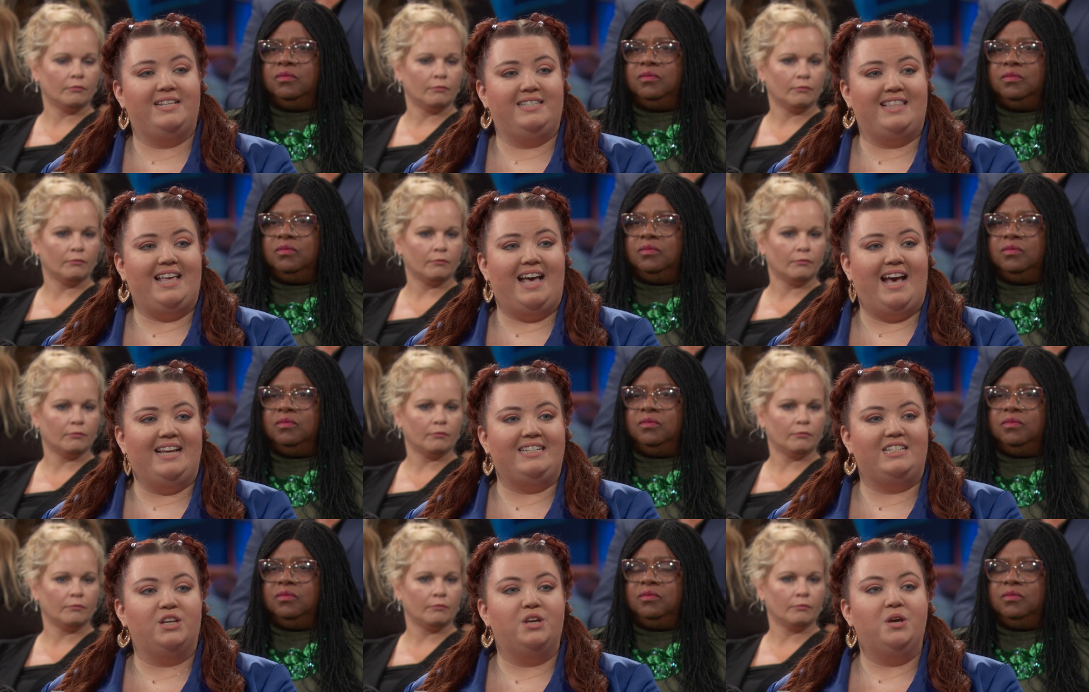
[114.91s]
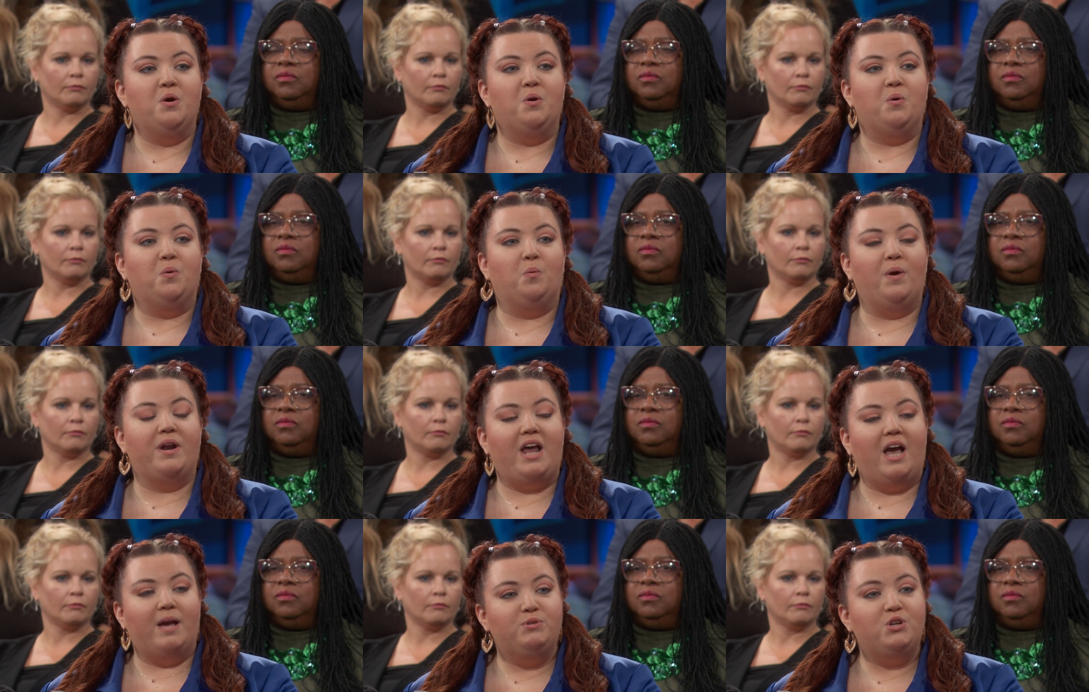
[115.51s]
Speaker 1: is that
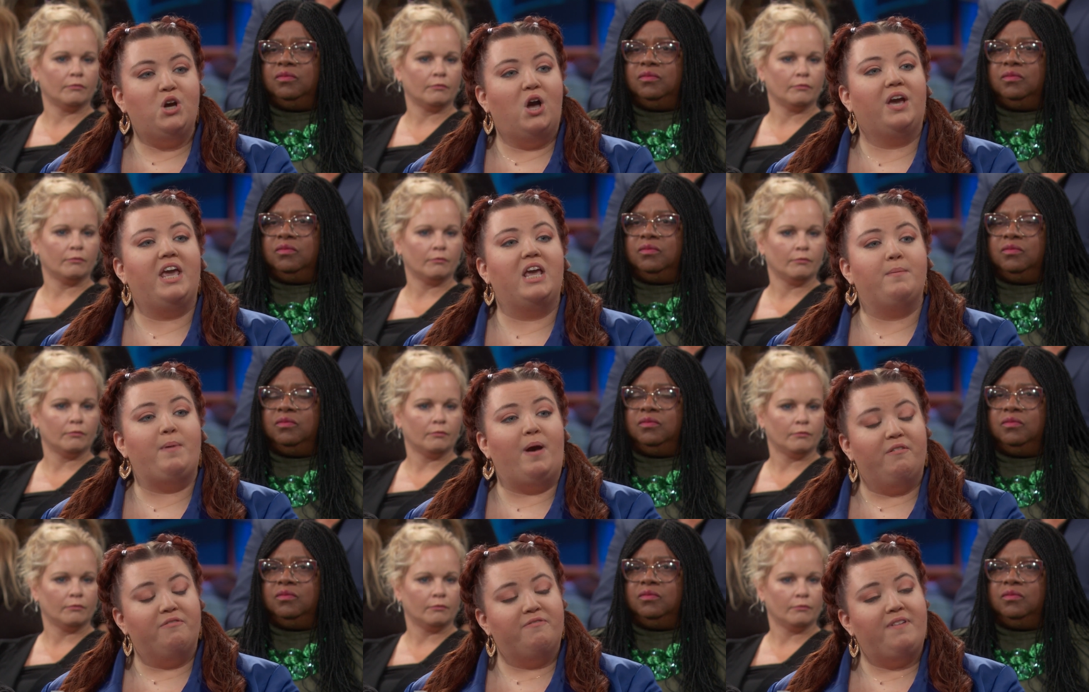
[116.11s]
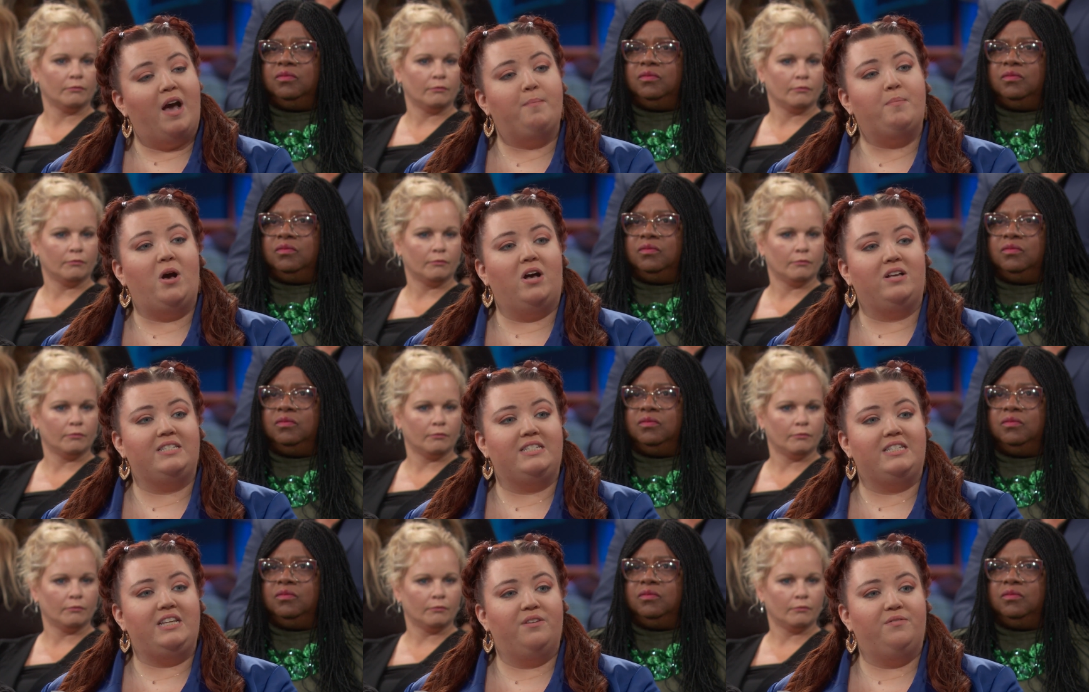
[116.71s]
when I'm talking about fat
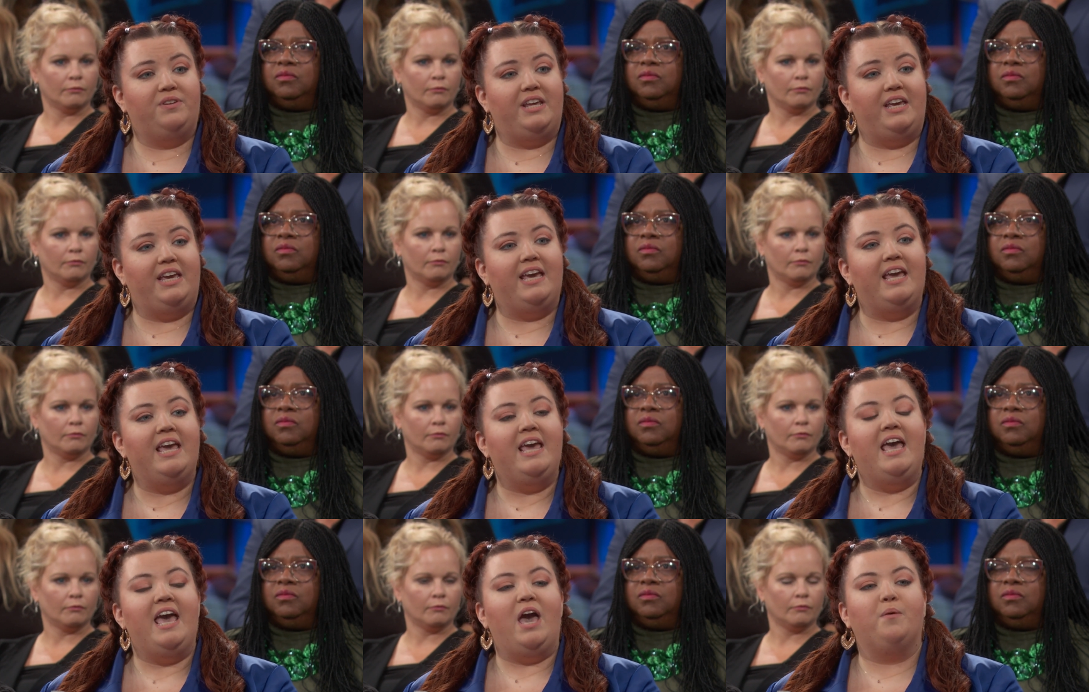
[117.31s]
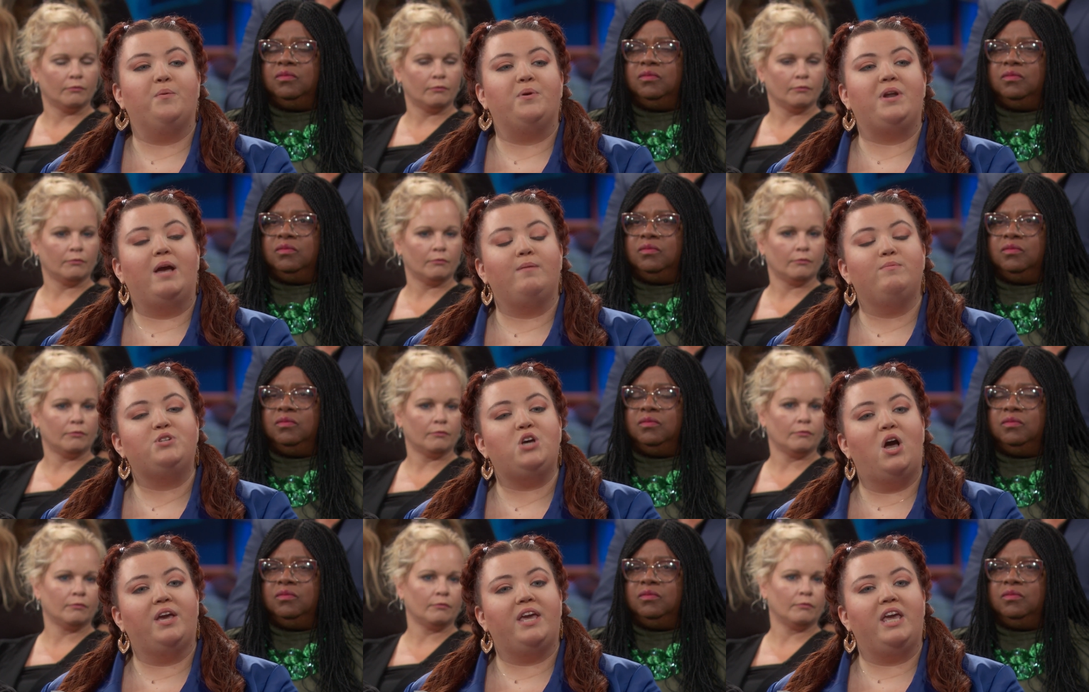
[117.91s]
positivity, and when I'm
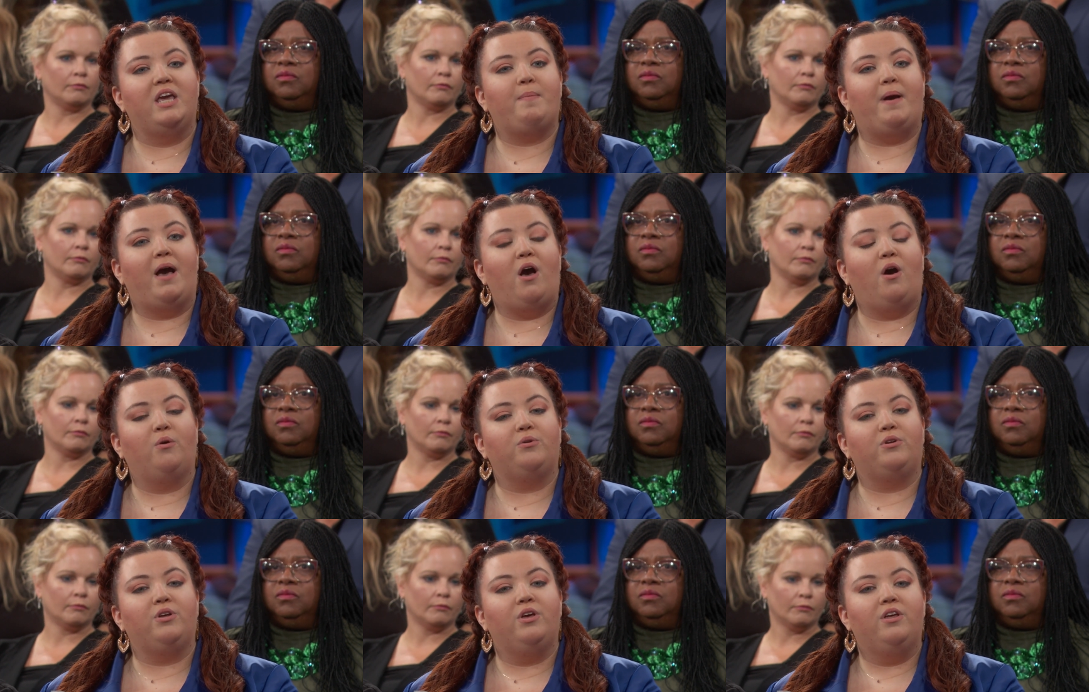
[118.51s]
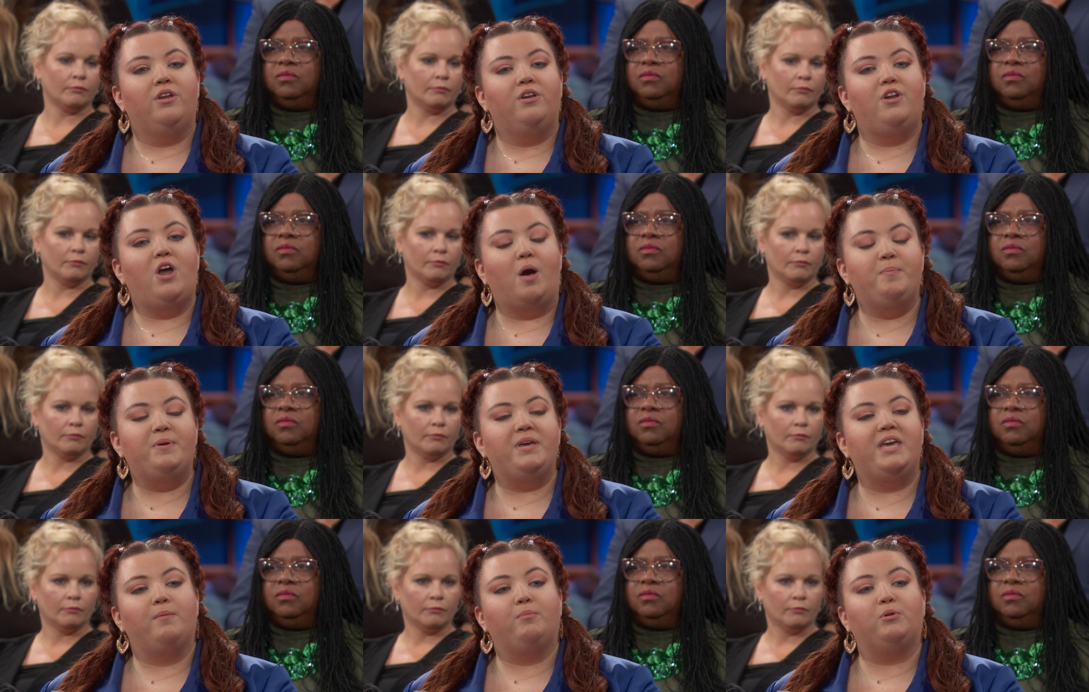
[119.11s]
talking about not
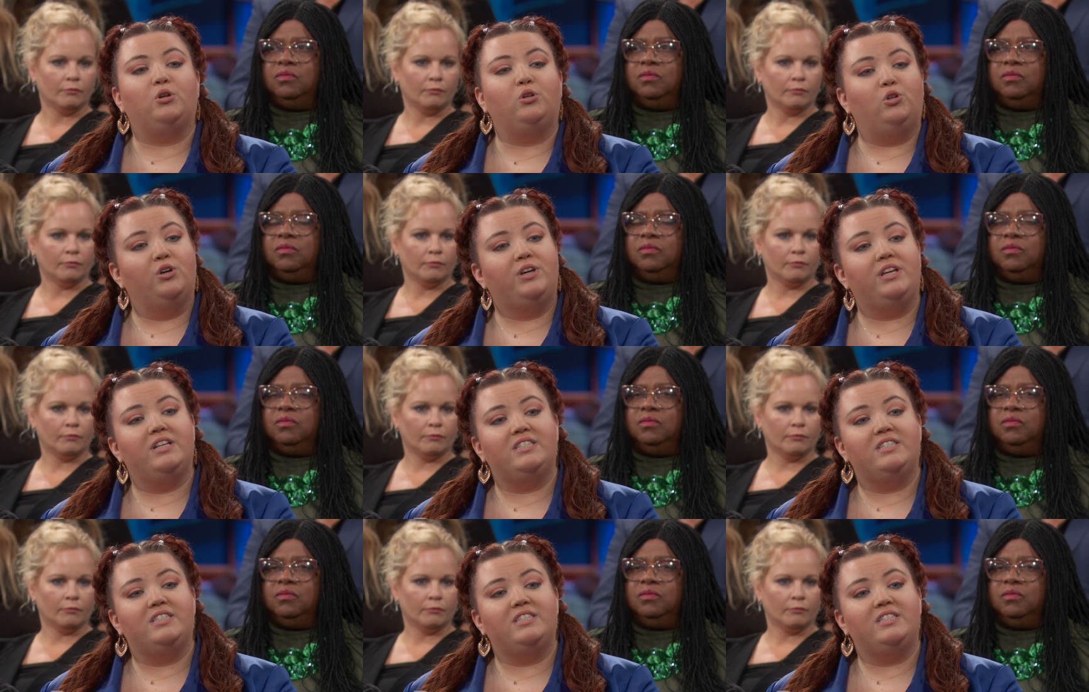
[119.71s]
being able to look